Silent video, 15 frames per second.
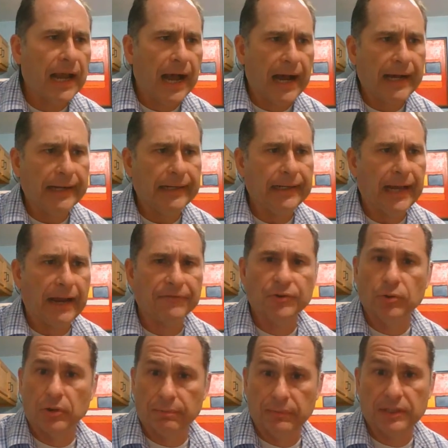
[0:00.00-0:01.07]
I have
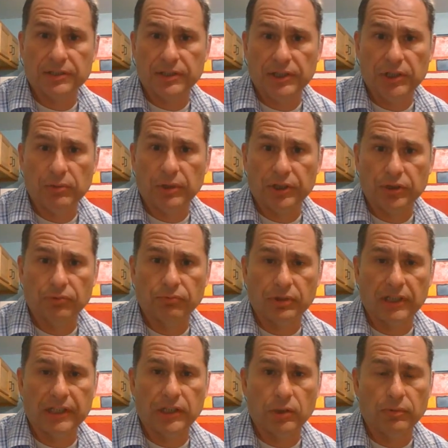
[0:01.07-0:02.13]
to admit to you, I don't
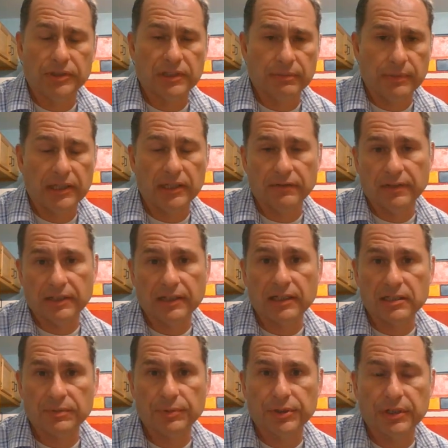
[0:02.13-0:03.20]
really know what to make of the
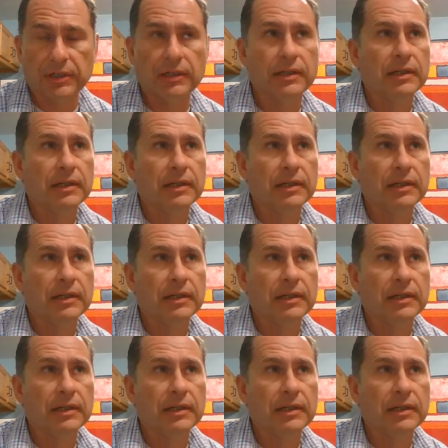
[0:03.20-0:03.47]
textbook